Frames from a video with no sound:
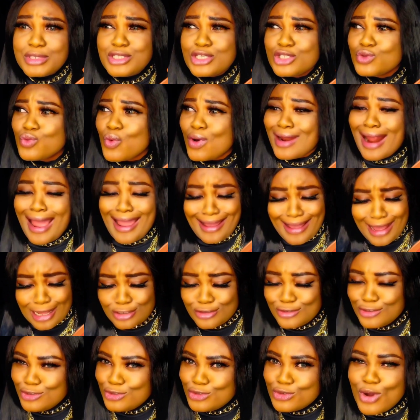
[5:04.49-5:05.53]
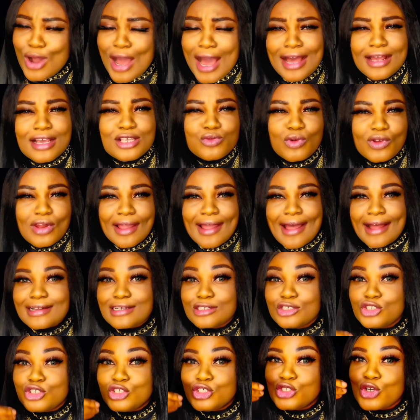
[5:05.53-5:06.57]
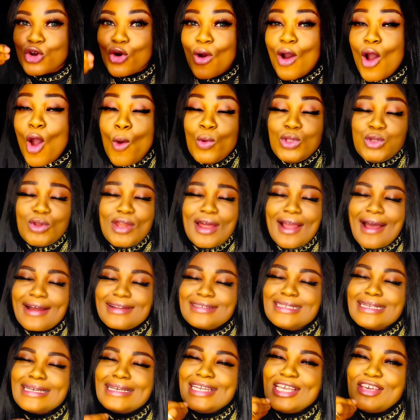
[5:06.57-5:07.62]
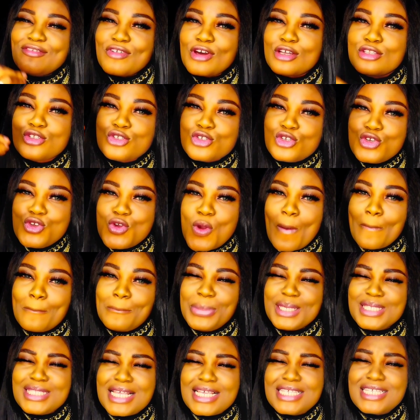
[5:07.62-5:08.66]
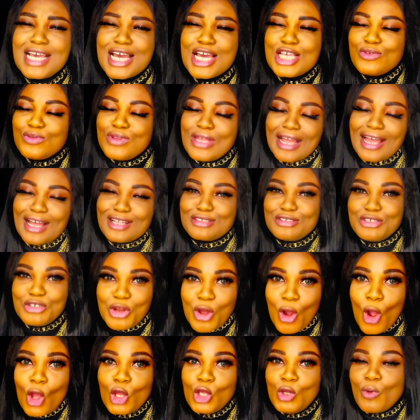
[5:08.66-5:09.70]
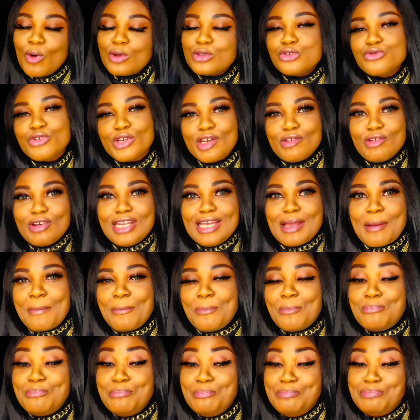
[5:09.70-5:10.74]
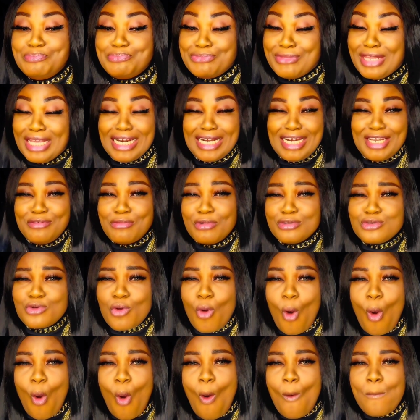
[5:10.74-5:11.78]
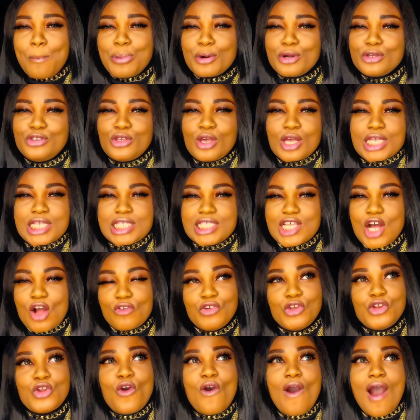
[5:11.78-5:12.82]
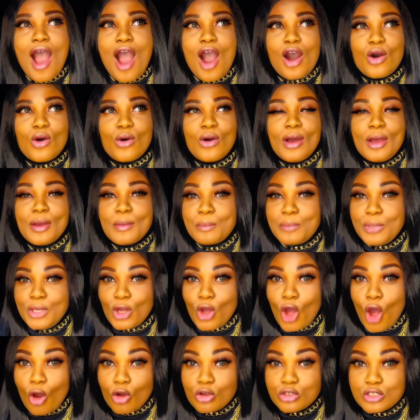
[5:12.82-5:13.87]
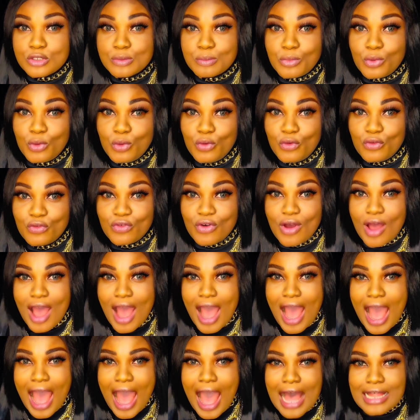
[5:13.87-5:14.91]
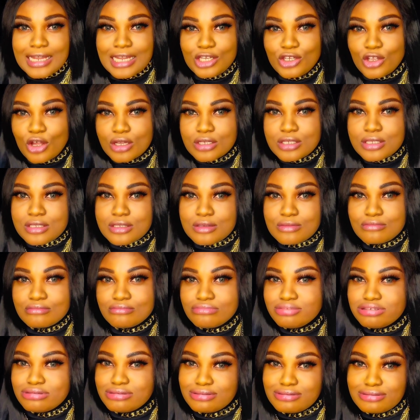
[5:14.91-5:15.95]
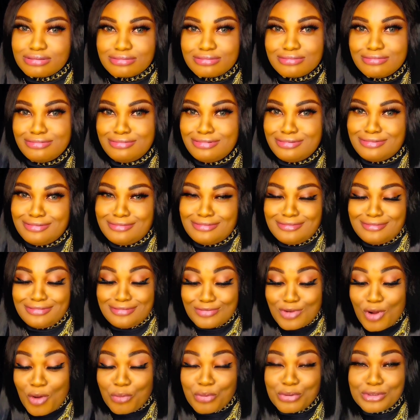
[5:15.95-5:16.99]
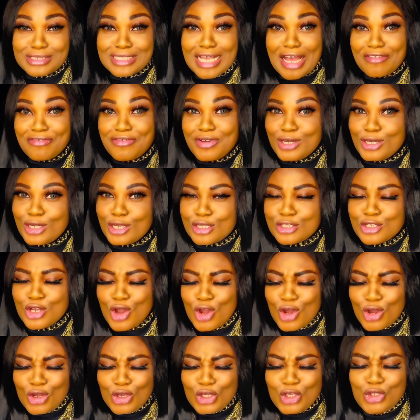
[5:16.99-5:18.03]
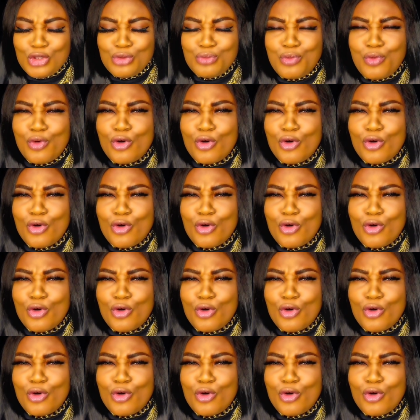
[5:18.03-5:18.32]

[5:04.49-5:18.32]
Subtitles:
This is what I can do. This is what I can show. This is what I can deliver to your business. This is what I can, you want to really you want to open yourself. You know how peacocks move and they just open their feathers.